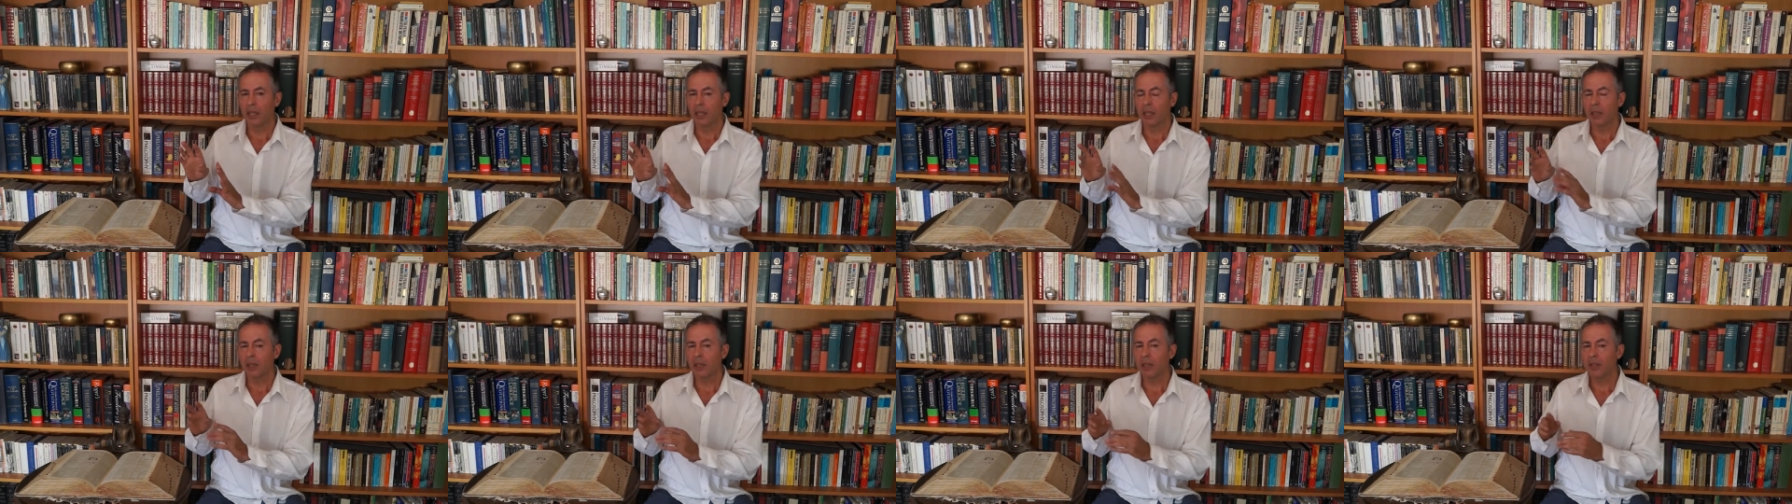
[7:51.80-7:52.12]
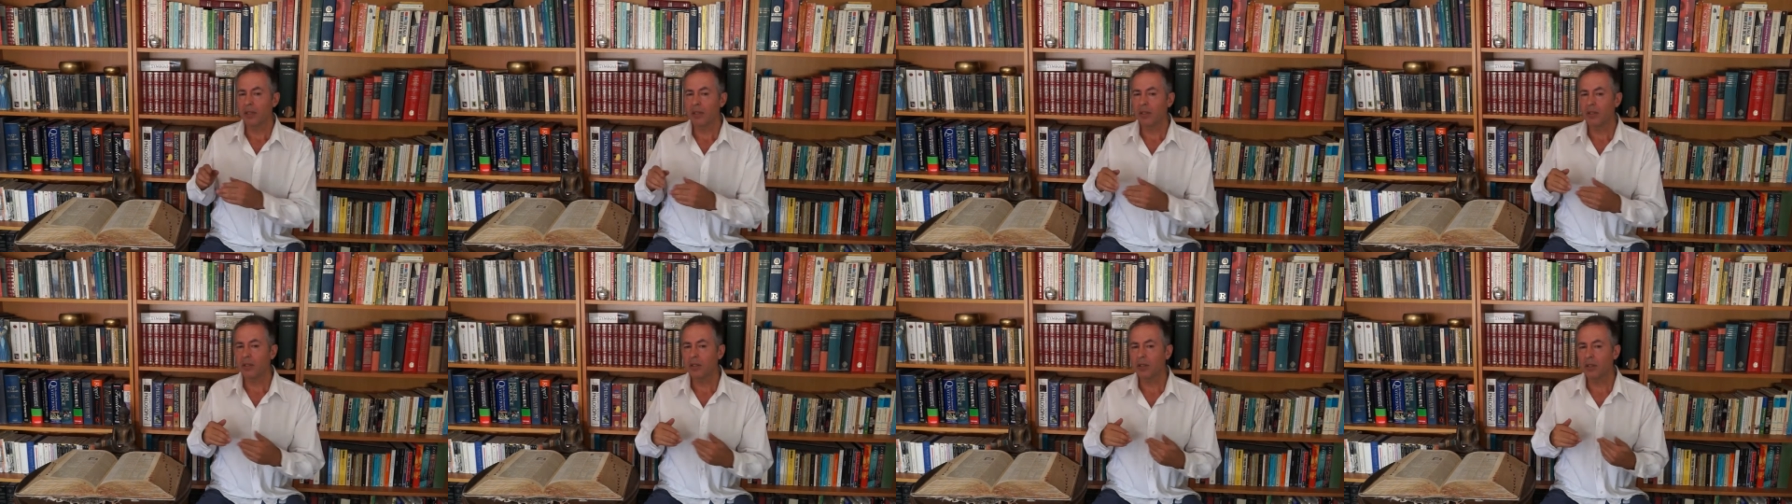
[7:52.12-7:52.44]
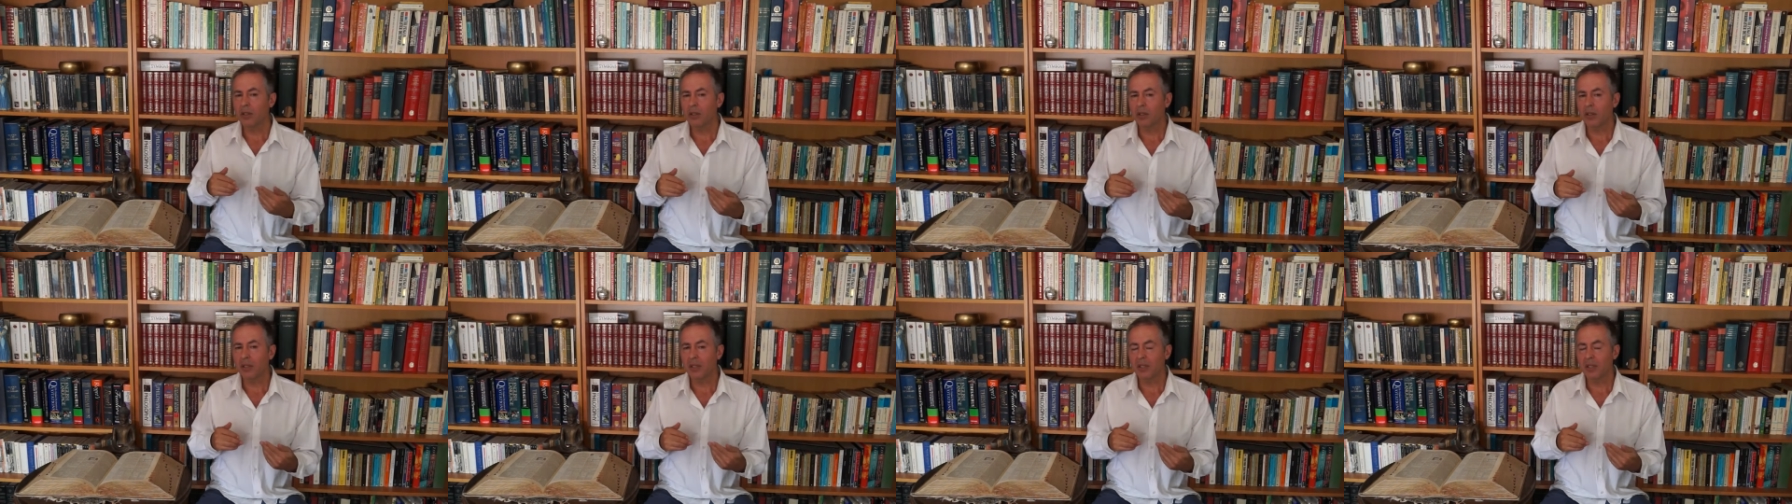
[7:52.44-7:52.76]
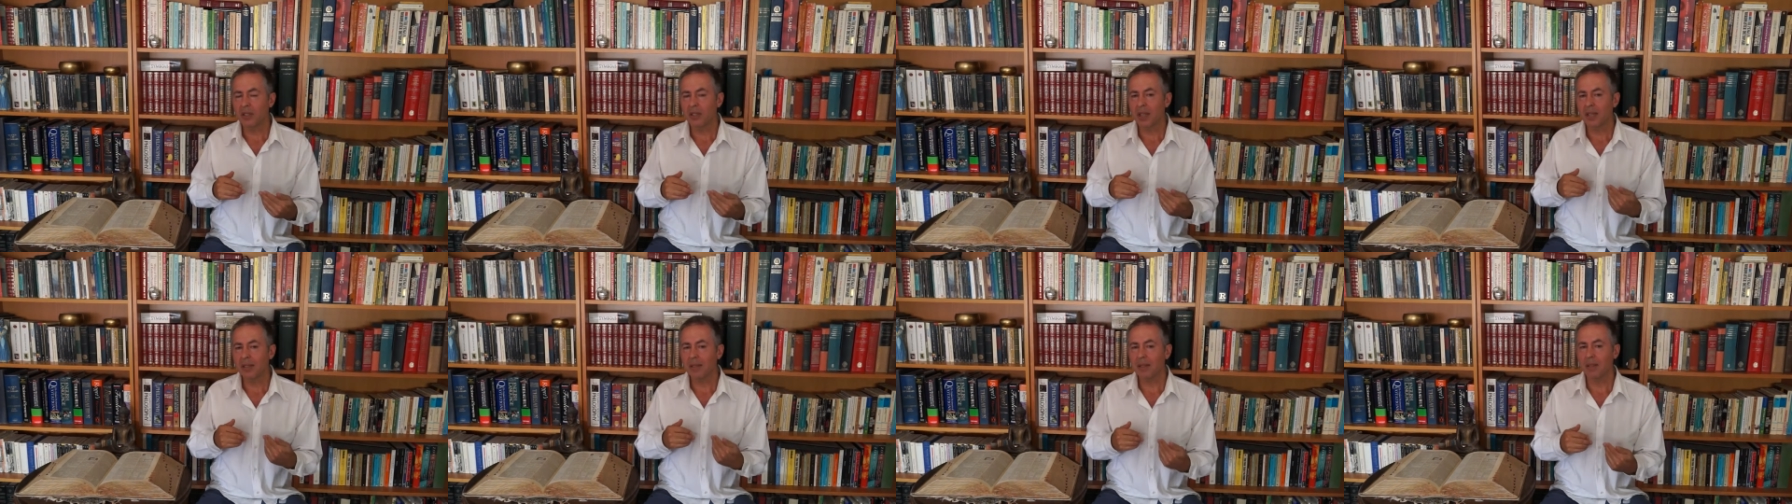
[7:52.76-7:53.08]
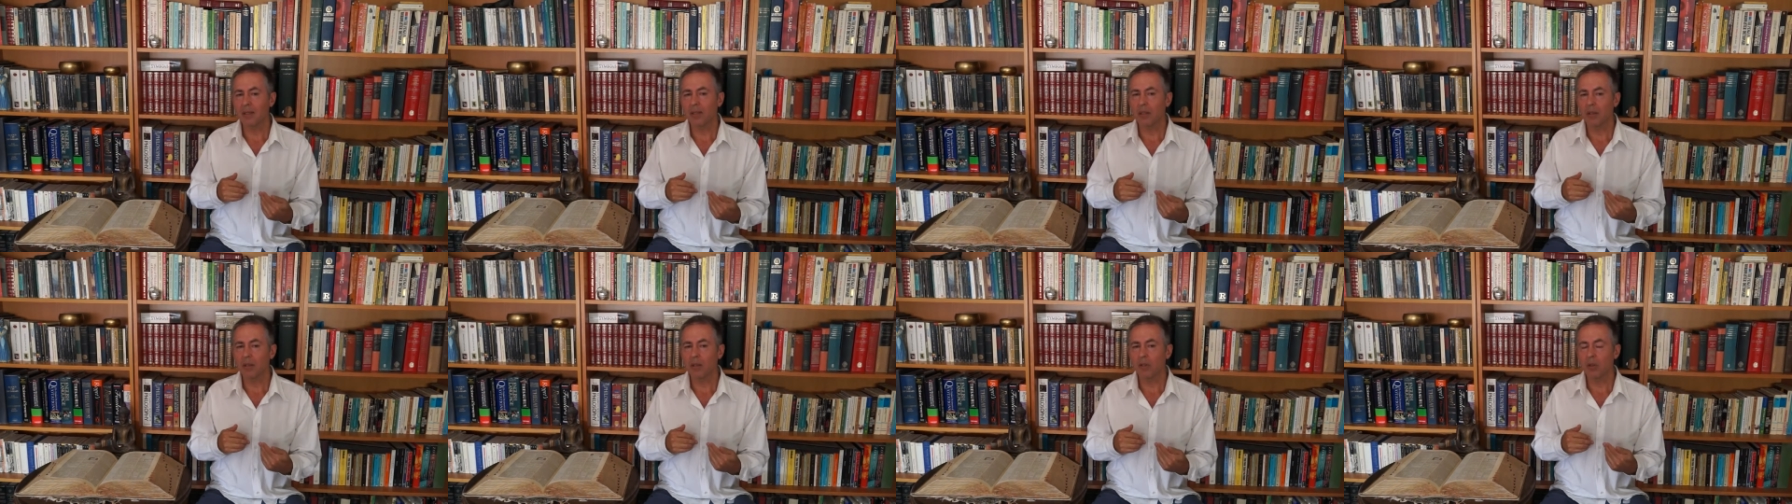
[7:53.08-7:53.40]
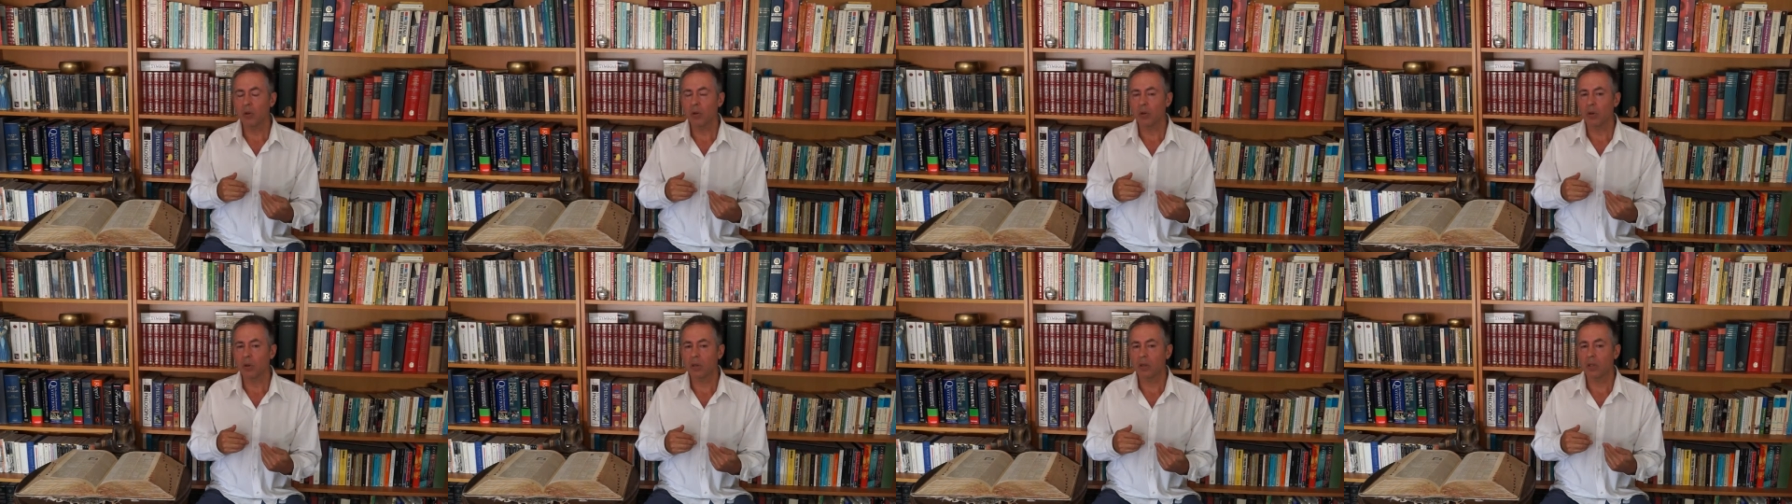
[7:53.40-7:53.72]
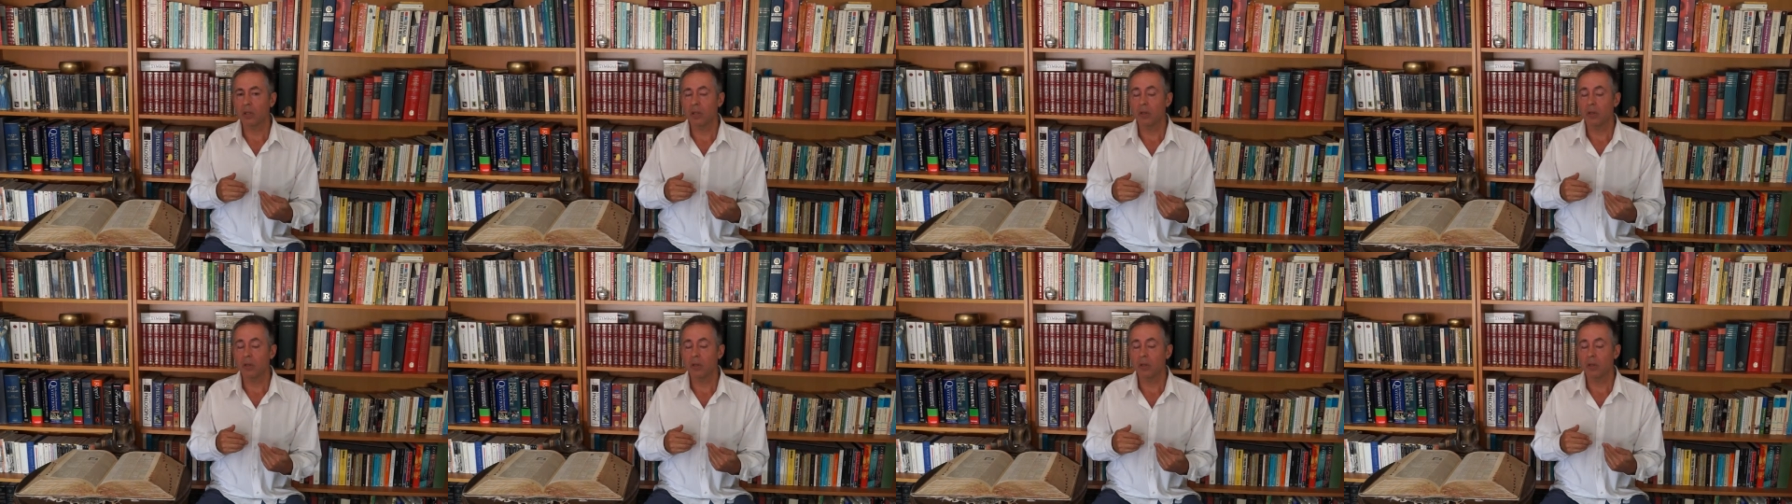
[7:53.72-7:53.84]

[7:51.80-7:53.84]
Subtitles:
This in turn sets us on a course